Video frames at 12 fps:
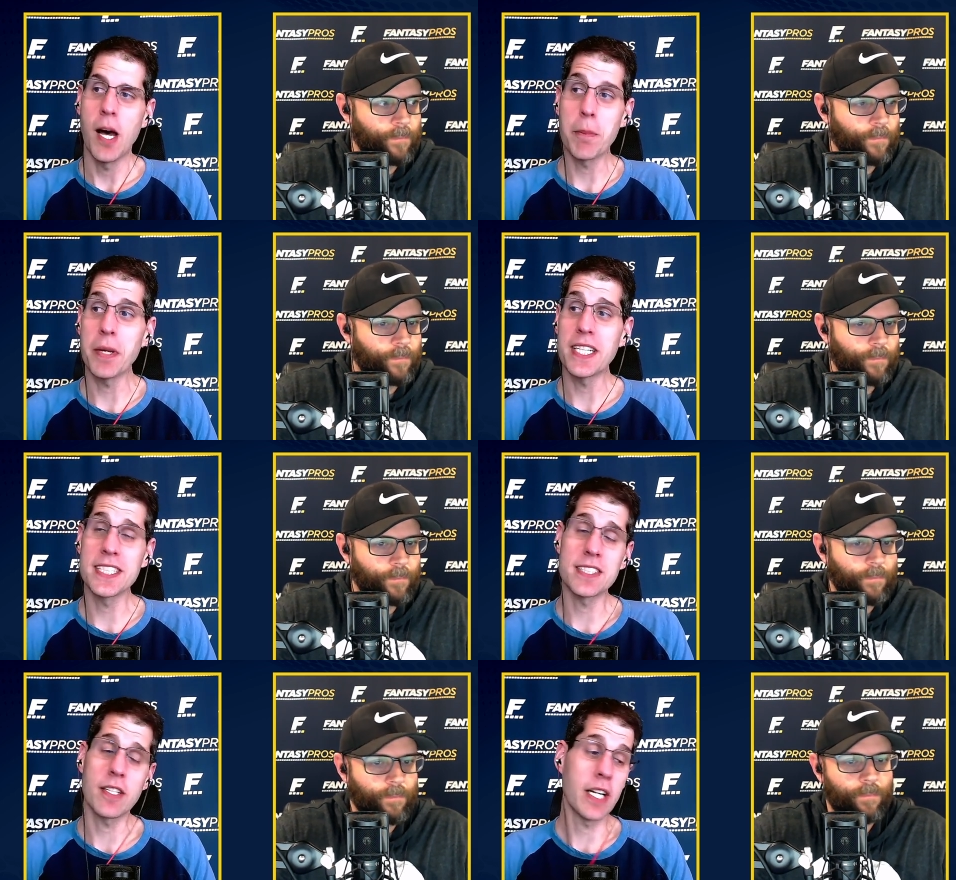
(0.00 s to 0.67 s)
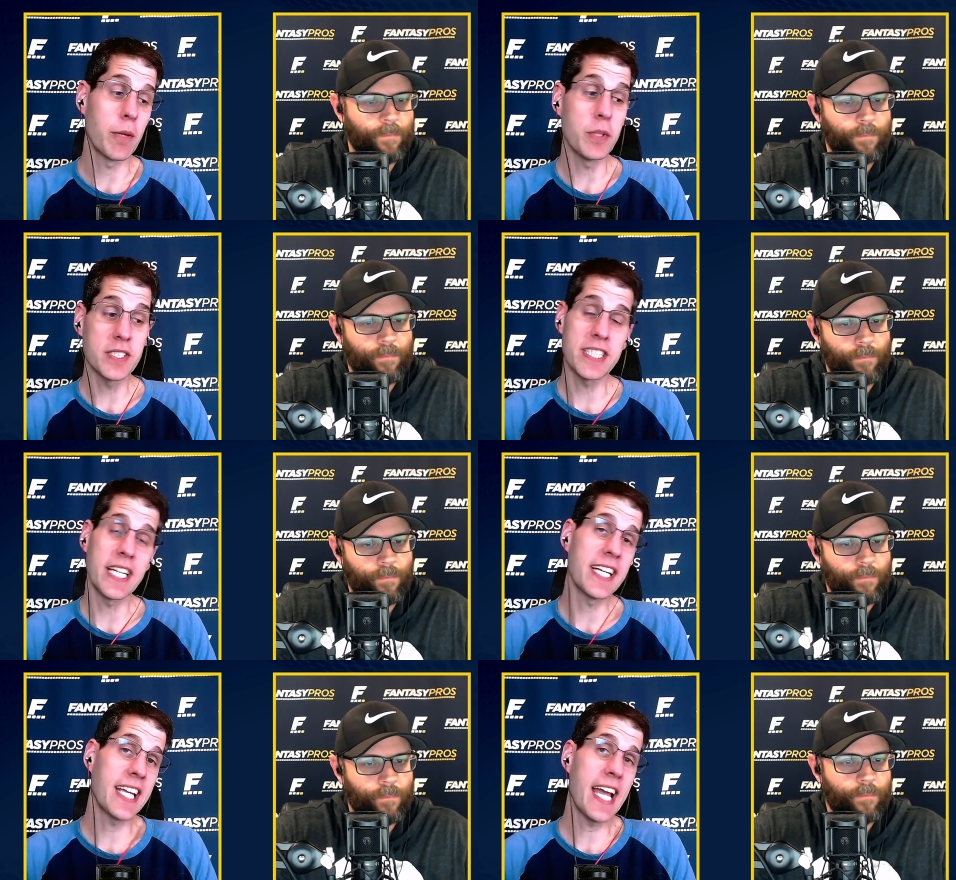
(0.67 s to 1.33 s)
Speaker 1: a pretty good start. I will
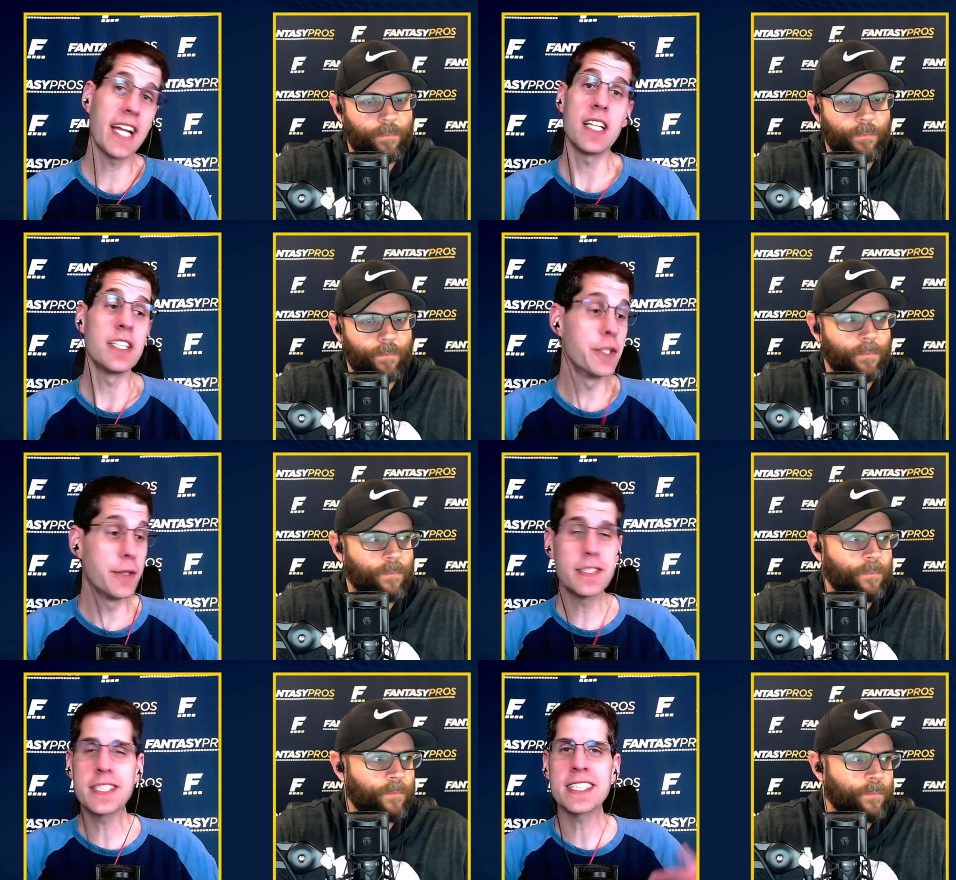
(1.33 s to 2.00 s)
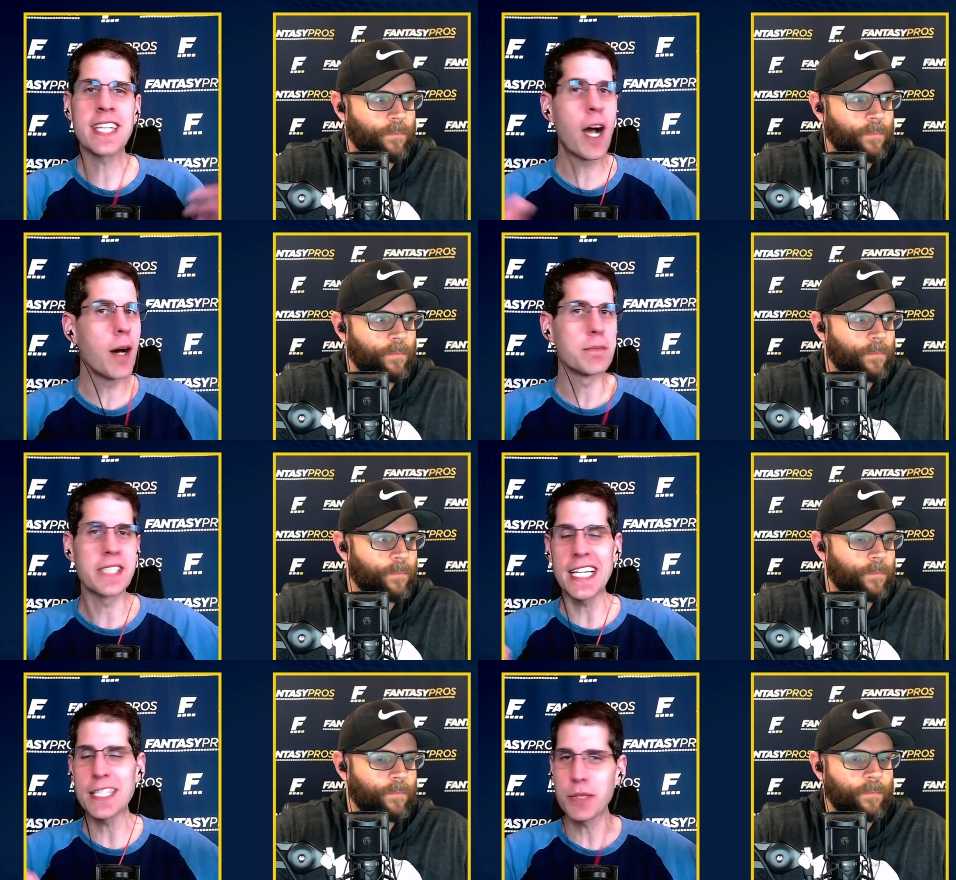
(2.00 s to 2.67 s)
say again, news just
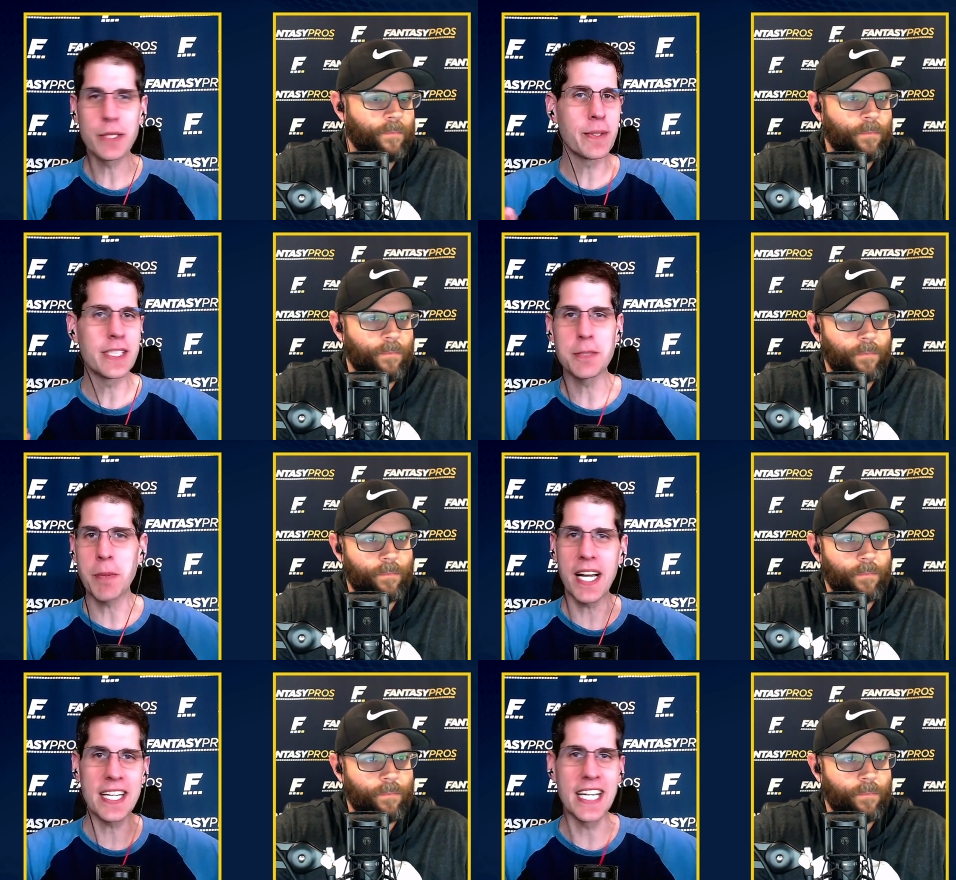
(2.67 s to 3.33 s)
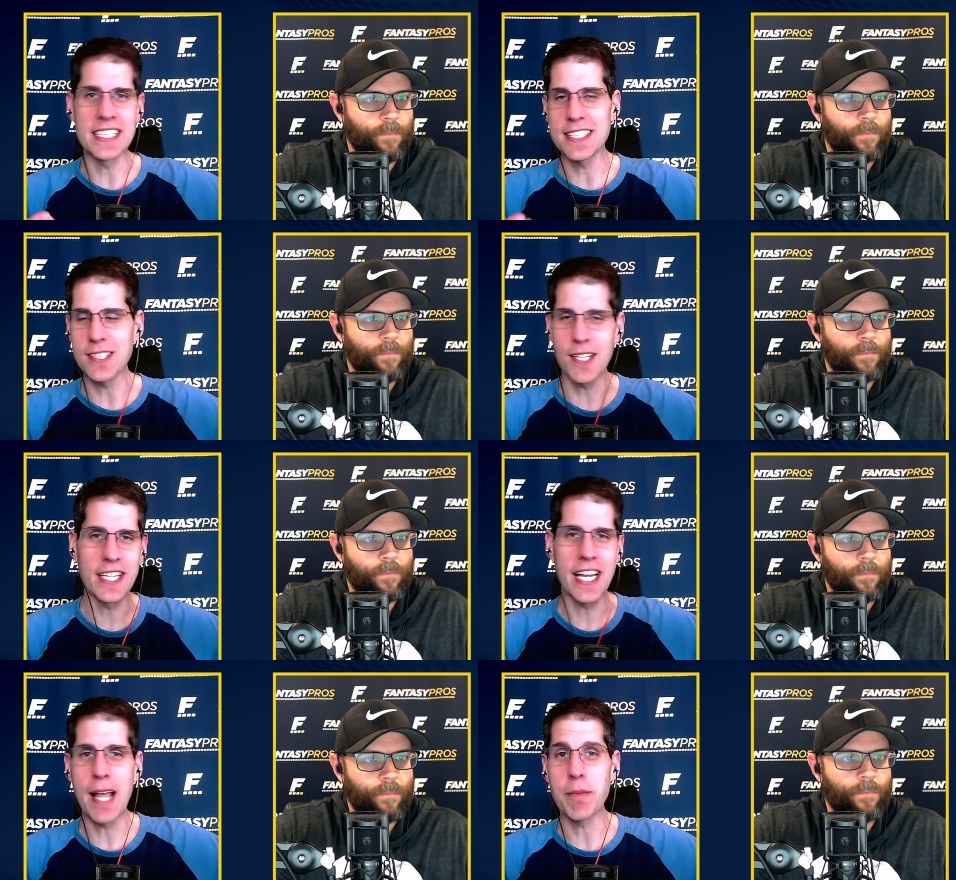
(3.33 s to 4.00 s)
comes as we're doing this podcast. That's
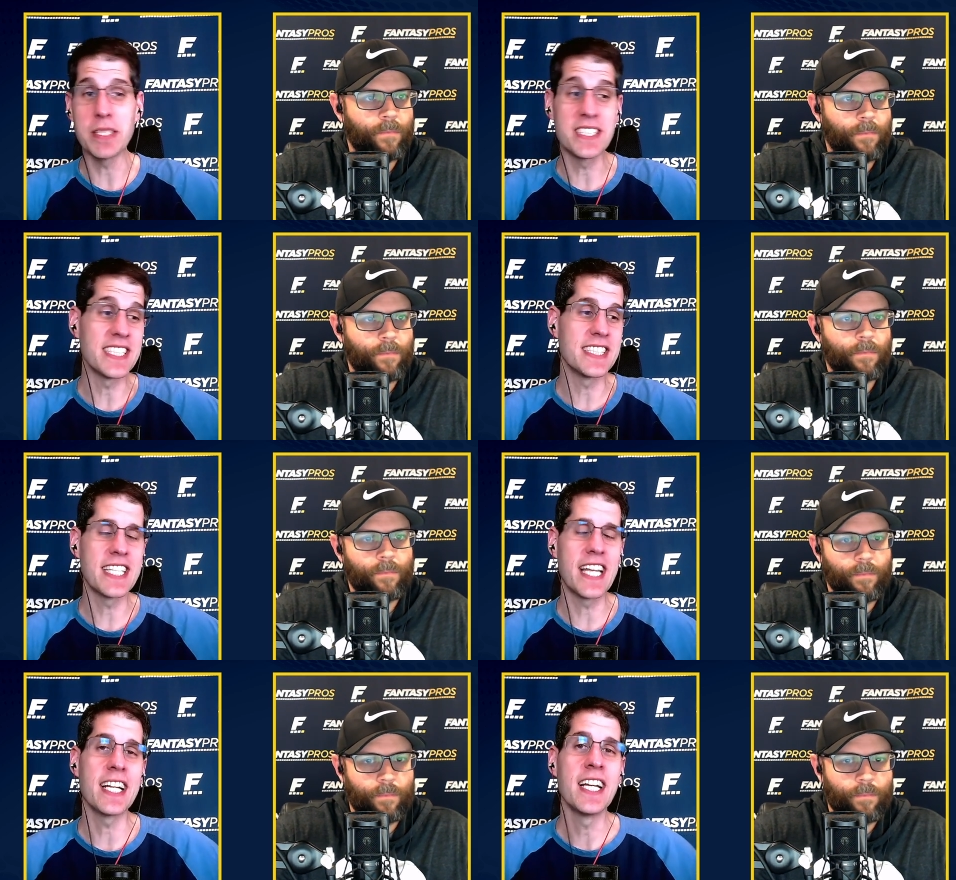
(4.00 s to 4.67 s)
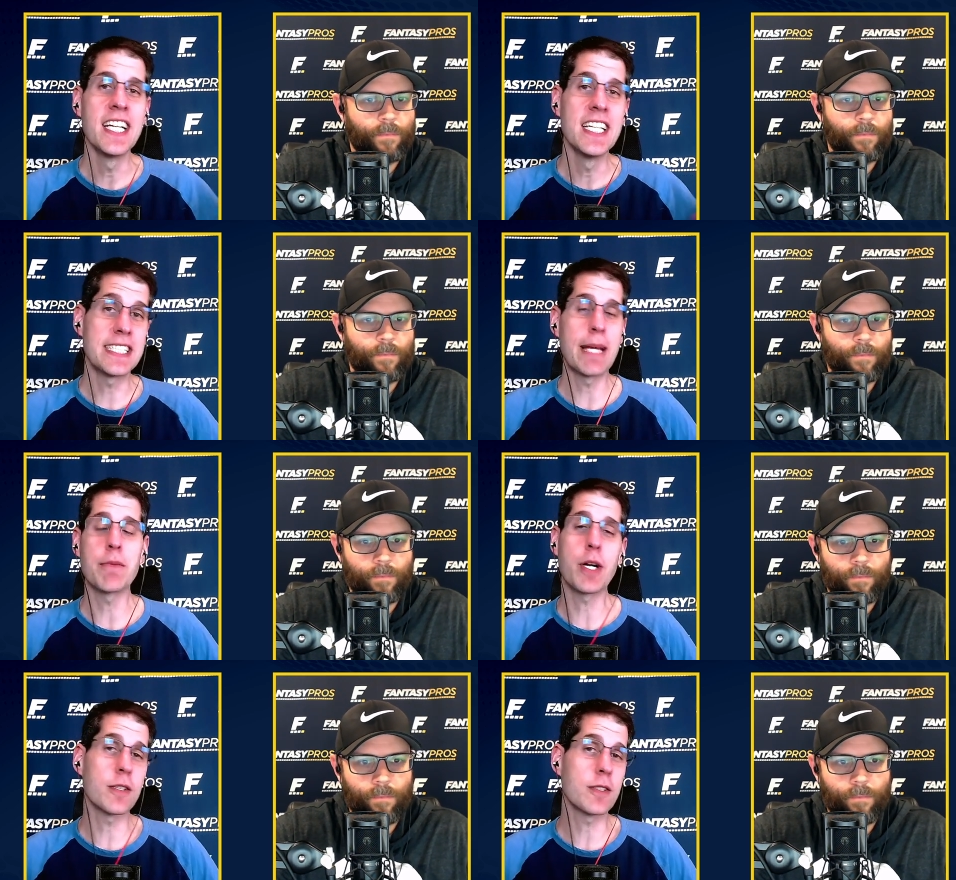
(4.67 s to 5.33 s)
all that happens is that
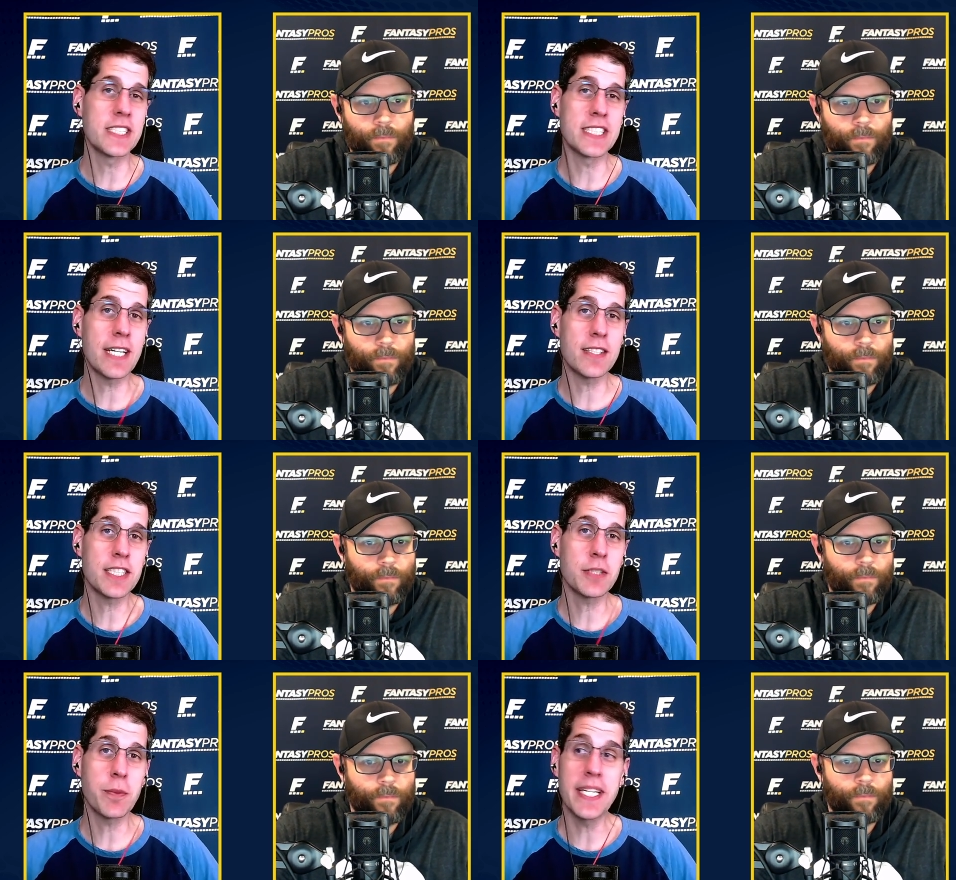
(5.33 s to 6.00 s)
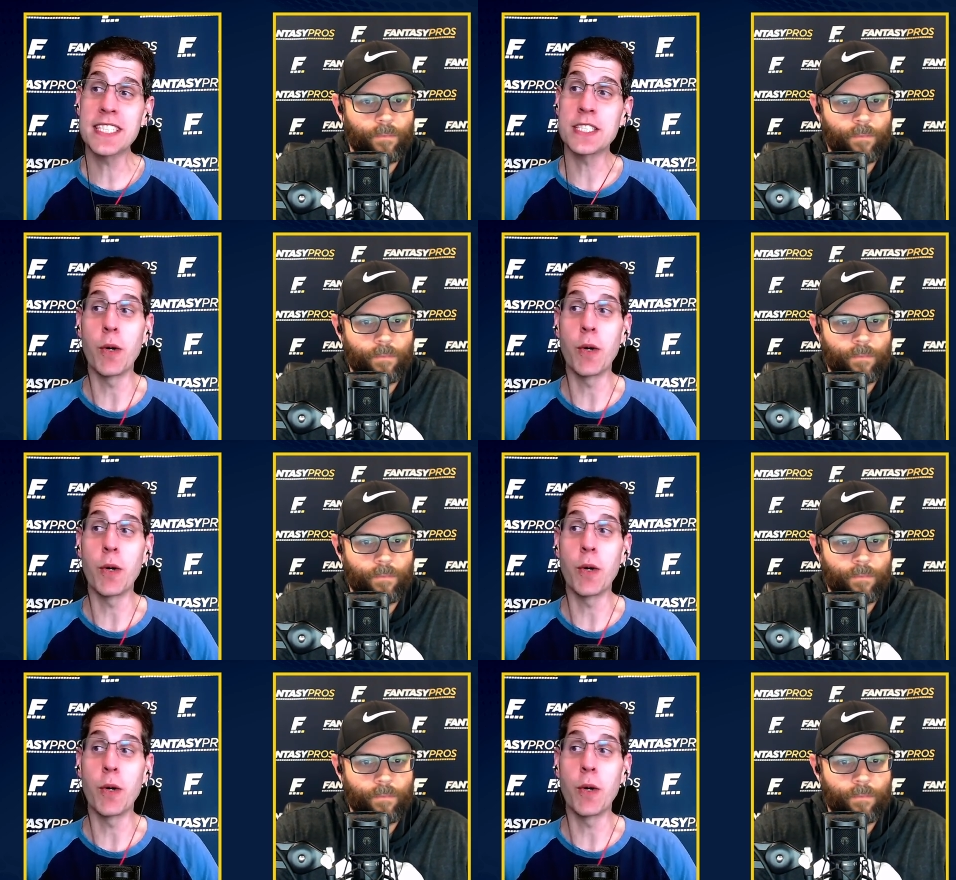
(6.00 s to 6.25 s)
Sam Darnold is out this week,